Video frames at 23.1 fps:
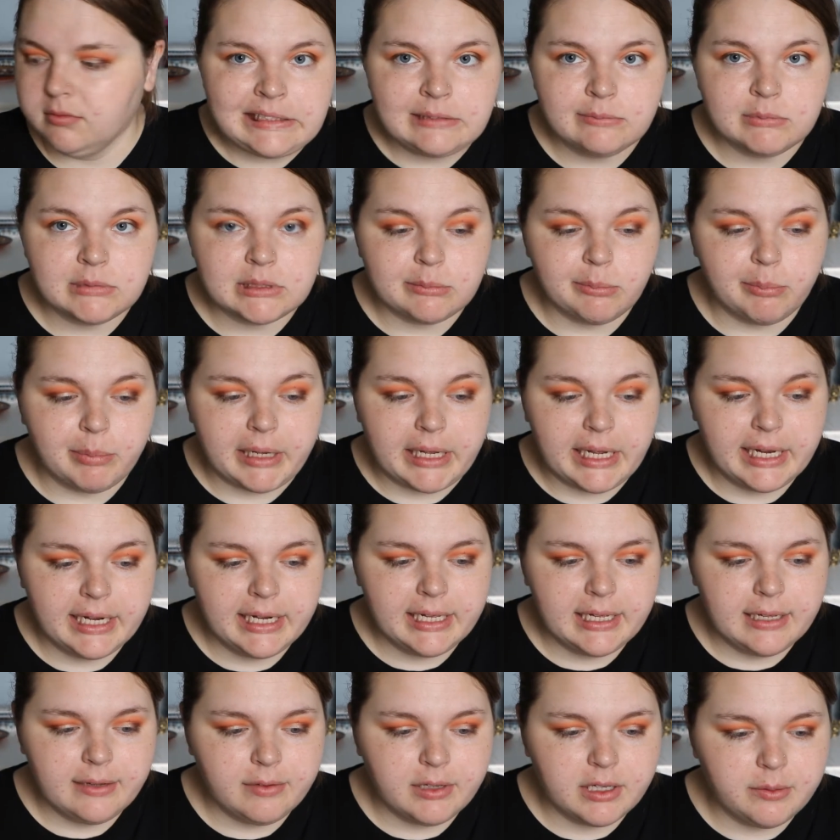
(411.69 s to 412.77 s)
I'm debating
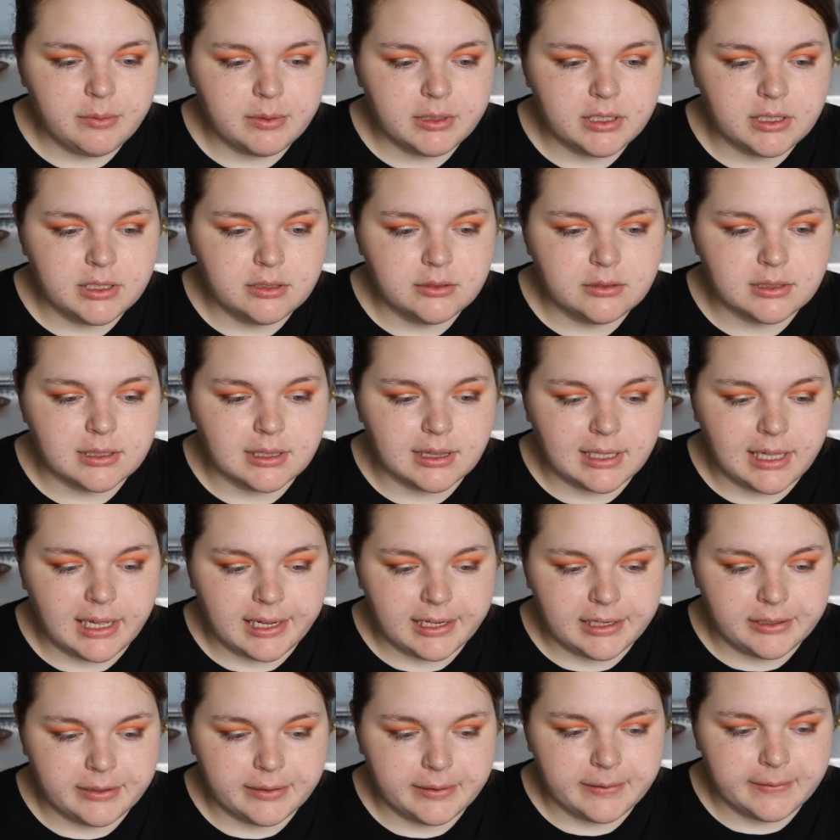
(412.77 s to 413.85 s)
if I want to use
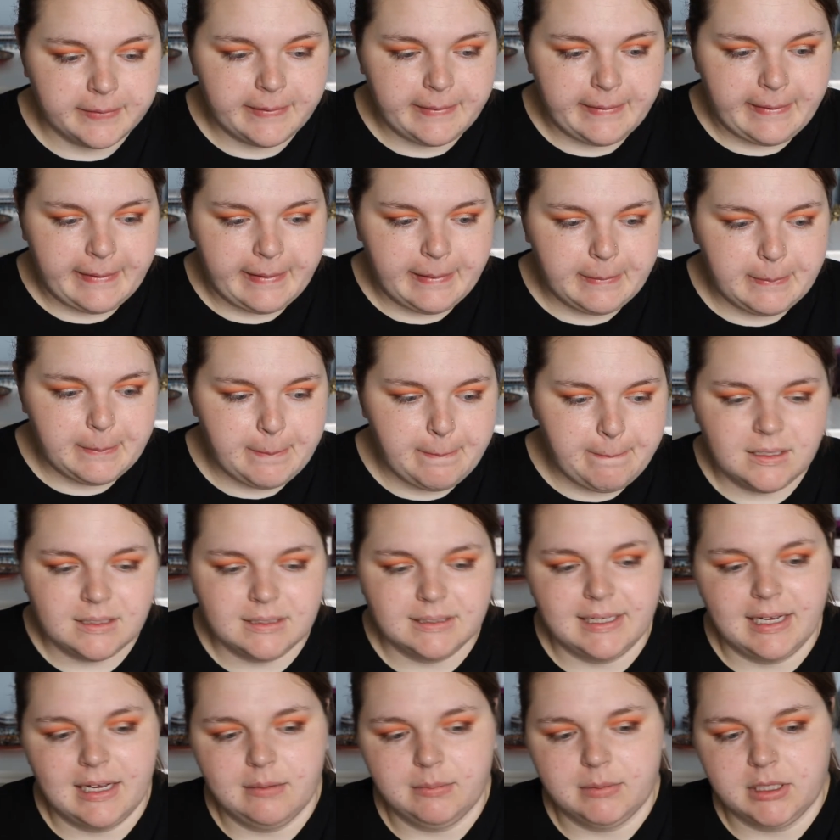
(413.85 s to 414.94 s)
liner or not.
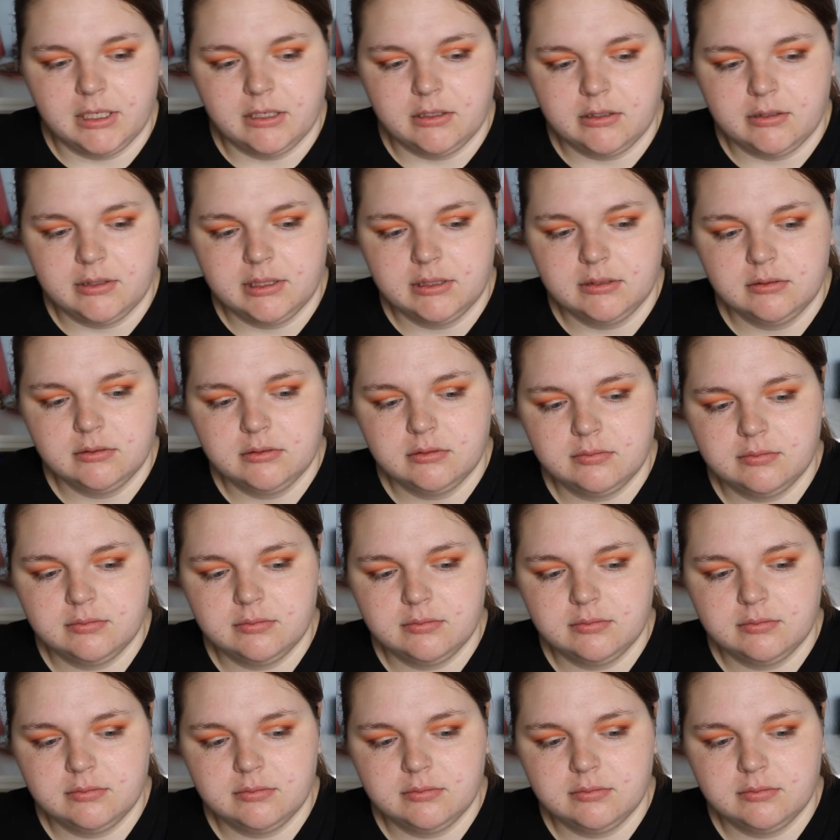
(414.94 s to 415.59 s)
Yeah, I'm going to do it.